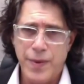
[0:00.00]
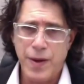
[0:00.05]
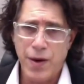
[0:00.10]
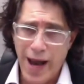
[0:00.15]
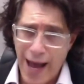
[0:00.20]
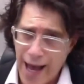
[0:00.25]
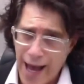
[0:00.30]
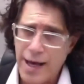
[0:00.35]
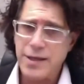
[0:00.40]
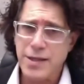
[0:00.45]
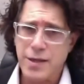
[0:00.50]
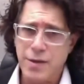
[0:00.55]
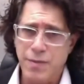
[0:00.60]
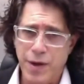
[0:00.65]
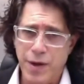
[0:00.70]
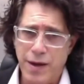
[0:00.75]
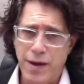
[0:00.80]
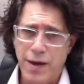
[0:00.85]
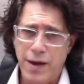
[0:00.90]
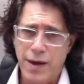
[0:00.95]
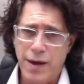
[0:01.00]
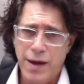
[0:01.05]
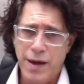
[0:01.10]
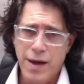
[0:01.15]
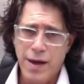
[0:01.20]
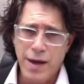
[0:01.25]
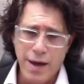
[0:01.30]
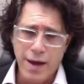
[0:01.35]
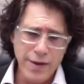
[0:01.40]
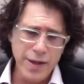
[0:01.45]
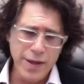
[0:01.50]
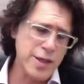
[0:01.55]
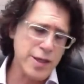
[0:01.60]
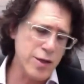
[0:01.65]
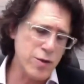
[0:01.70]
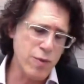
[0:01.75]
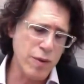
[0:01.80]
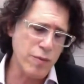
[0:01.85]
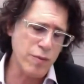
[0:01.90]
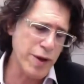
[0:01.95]
There has to be. And this
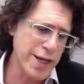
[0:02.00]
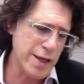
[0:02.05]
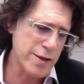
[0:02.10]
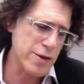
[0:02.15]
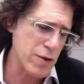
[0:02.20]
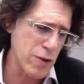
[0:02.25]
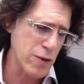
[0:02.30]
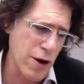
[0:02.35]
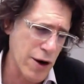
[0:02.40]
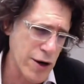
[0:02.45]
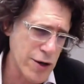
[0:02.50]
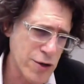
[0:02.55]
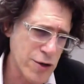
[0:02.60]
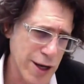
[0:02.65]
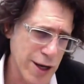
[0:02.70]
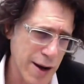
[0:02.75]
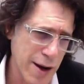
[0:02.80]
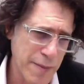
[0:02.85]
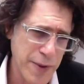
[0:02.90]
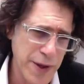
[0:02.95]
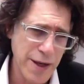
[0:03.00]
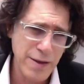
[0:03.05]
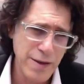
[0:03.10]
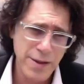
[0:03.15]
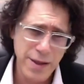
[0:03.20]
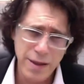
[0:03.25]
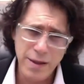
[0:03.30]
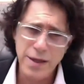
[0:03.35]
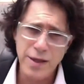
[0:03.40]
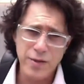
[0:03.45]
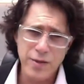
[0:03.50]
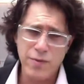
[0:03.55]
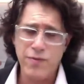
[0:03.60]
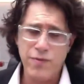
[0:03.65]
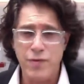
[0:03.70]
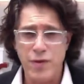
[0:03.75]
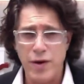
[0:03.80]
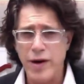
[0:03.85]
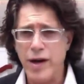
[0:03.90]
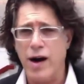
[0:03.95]
is when we get to larger companies, this is
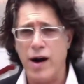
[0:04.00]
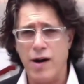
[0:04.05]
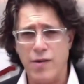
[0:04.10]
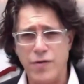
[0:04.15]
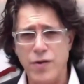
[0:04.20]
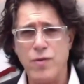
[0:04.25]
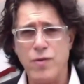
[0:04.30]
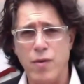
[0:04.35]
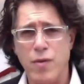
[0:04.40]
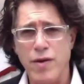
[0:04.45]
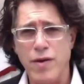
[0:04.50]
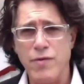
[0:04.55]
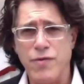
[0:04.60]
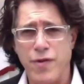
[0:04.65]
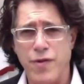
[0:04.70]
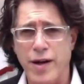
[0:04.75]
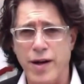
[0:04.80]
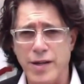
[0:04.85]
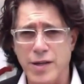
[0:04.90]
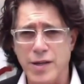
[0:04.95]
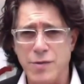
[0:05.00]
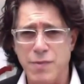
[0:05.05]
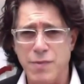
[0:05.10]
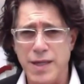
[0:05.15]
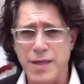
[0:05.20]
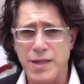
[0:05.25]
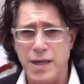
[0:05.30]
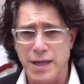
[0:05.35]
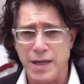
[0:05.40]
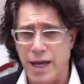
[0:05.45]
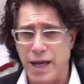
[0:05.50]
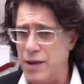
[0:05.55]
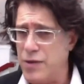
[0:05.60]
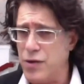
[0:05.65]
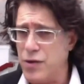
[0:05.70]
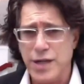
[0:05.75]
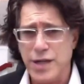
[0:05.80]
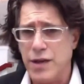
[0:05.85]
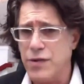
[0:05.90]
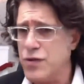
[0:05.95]
very often what we find is missing.
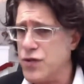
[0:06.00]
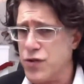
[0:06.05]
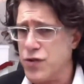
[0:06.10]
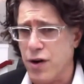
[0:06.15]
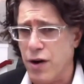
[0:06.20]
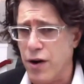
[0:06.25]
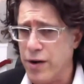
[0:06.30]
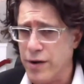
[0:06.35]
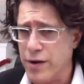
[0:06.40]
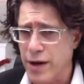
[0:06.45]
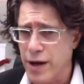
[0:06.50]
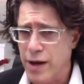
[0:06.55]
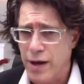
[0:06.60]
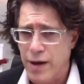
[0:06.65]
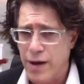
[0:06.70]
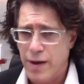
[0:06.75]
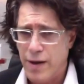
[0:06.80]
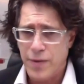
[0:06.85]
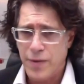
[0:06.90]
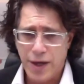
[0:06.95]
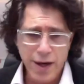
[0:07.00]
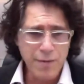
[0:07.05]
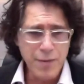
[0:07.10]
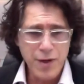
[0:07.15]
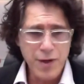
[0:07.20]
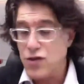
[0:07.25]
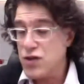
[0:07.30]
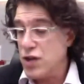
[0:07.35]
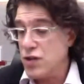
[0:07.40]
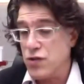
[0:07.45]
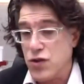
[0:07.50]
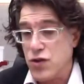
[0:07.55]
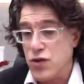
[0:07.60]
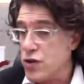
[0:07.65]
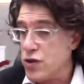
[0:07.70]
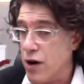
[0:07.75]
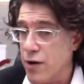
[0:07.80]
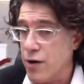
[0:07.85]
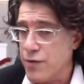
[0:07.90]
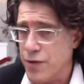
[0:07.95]
Either the company just didn't
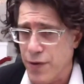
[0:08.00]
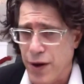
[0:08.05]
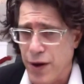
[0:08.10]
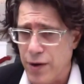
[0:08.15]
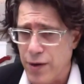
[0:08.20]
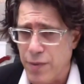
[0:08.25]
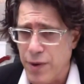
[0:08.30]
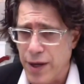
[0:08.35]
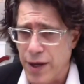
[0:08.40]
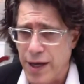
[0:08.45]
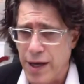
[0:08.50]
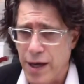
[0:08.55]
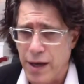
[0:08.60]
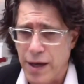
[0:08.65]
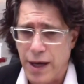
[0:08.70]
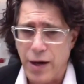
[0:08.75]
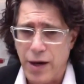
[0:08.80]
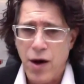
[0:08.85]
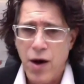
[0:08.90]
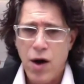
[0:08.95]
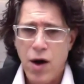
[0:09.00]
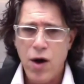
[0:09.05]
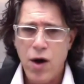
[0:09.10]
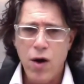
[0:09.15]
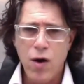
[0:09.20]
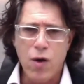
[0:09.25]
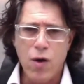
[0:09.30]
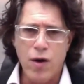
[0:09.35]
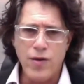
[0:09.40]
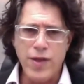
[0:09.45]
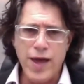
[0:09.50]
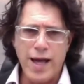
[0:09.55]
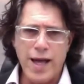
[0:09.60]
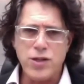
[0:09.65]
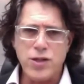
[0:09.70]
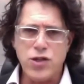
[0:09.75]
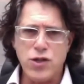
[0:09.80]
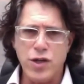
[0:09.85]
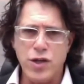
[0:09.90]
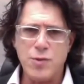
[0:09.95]
start from there in the beginning, or
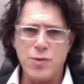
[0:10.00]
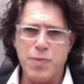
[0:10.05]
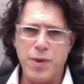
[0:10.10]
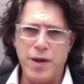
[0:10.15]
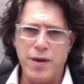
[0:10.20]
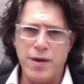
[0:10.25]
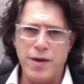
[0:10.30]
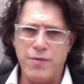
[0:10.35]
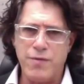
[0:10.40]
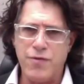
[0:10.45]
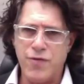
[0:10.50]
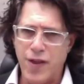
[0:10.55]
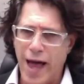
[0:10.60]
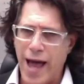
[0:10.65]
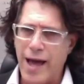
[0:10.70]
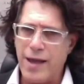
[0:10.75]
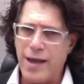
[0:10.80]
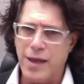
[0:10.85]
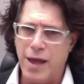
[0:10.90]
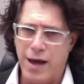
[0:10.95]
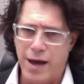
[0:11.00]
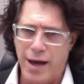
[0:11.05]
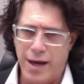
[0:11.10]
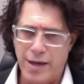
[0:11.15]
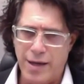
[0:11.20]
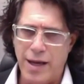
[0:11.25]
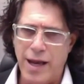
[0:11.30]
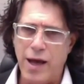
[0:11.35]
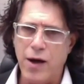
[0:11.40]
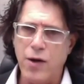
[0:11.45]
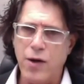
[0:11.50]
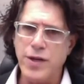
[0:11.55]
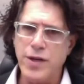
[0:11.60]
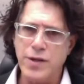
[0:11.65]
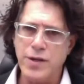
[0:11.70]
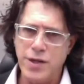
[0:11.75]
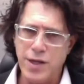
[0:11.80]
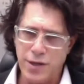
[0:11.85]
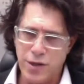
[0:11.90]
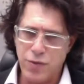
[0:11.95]
that's just been flatlined and held
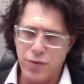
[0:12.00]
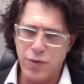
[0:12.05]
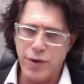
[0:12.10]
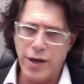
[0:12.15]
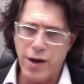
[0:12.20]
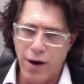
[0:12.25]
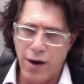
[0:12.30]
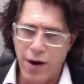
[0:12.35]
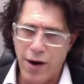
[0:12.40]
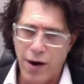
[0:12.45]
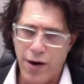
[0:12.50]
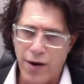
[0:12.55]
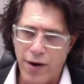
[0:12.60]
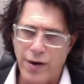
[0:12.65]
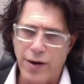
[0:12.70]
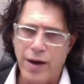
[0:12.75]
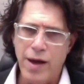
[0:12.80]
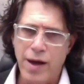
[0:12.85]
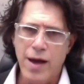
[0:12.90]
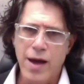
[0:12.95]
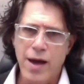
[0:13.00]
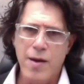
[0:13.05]
in disregard